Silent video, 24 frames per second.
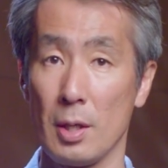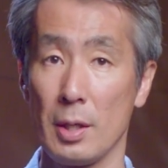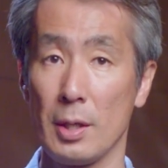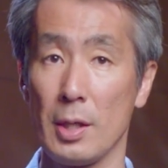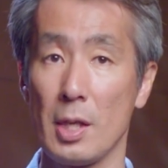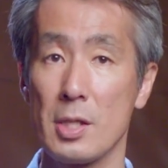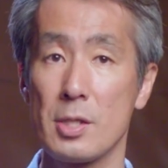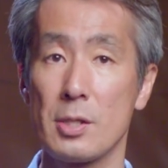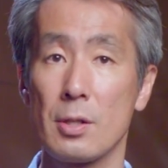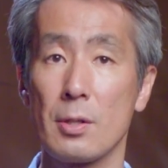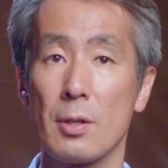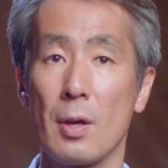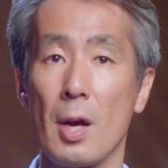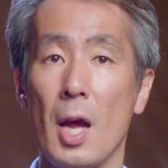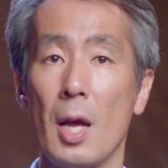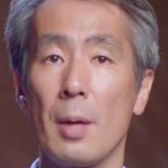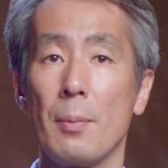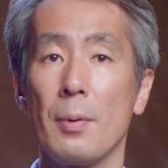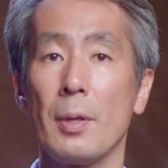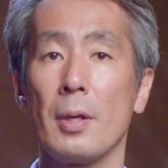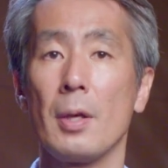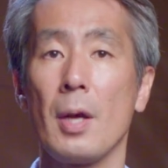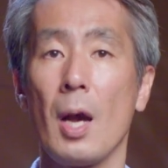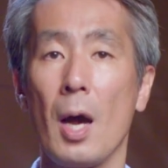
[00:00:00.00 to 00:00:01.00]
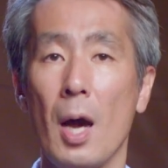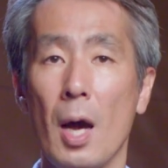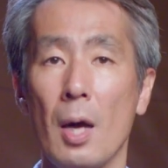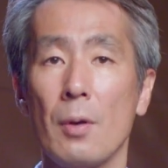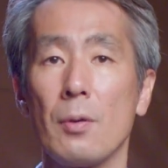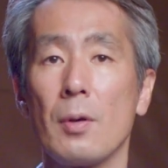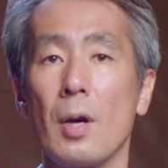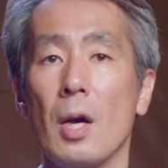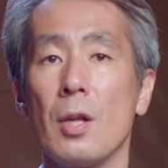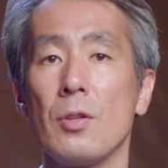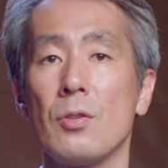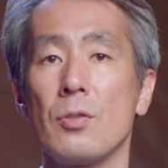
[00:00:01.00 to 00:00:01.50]
describing how
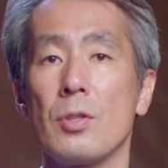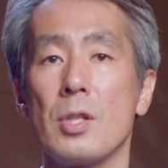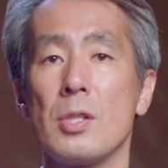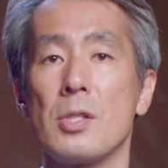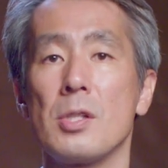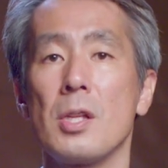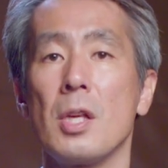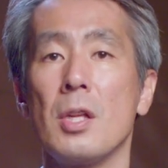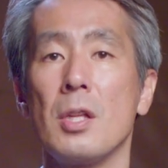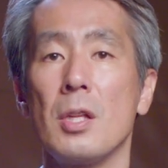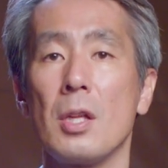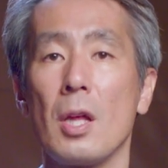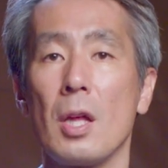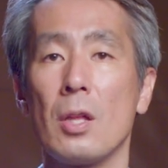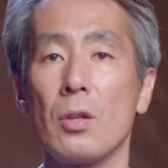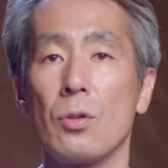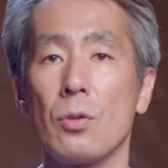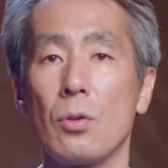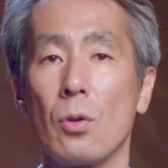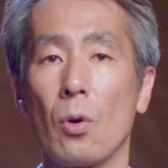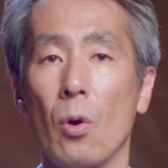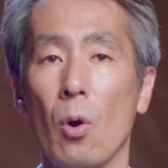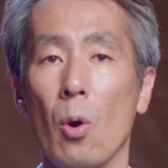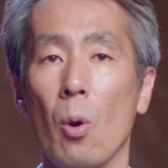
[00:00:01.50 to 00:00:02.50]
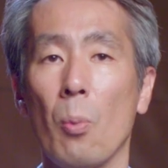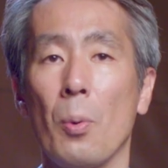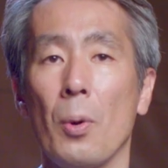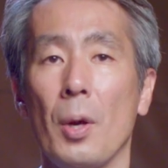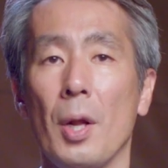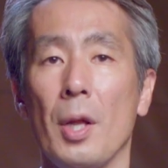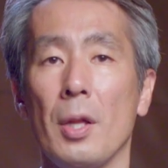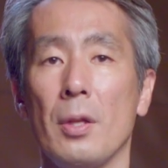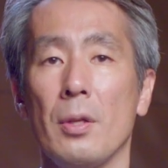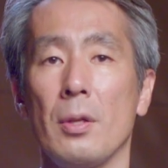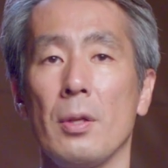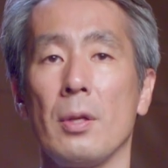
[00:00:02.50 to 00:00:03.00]
countries intend to
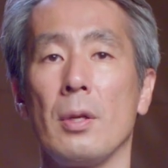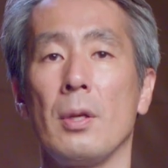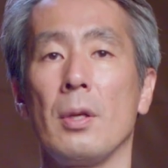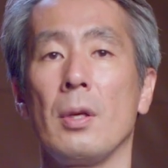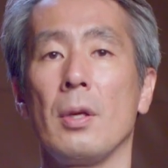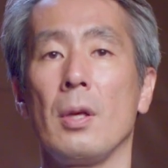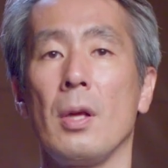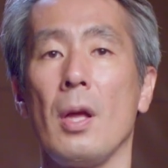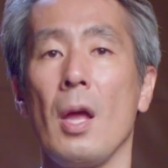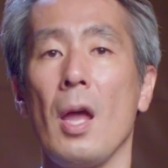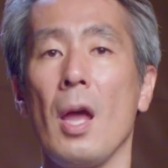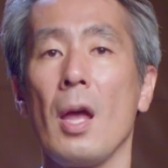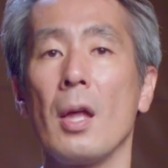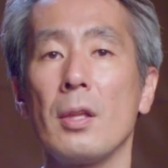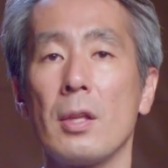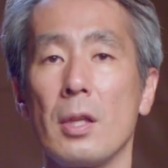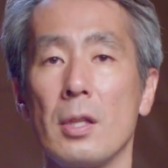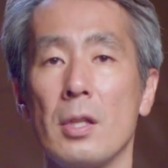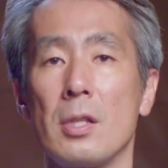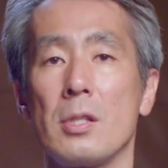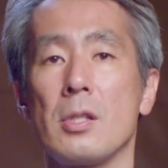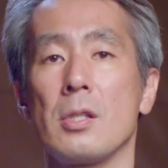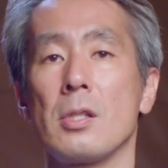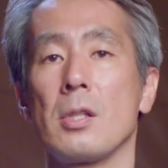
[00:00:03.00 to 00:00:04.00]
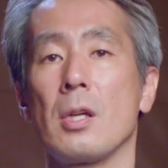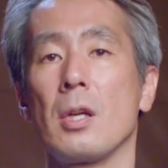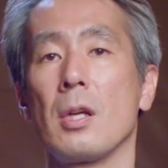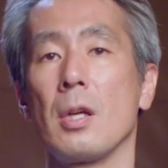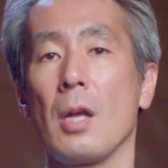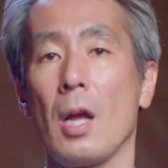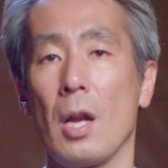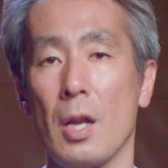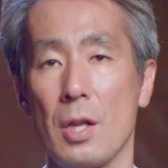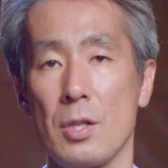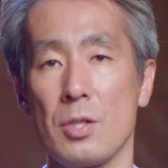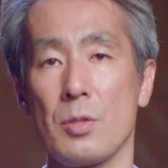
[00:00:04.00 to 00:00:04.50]
cooperate and the necessary
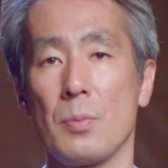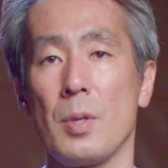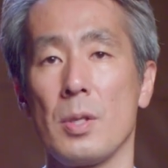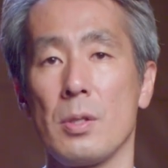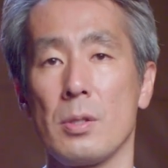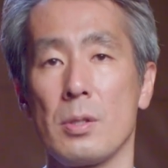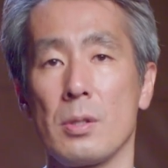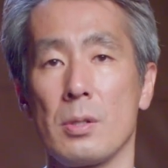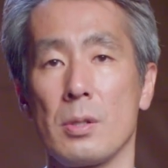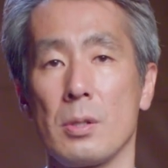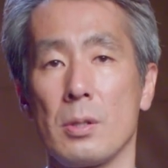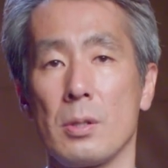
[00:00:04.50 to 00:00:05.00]
arrangements.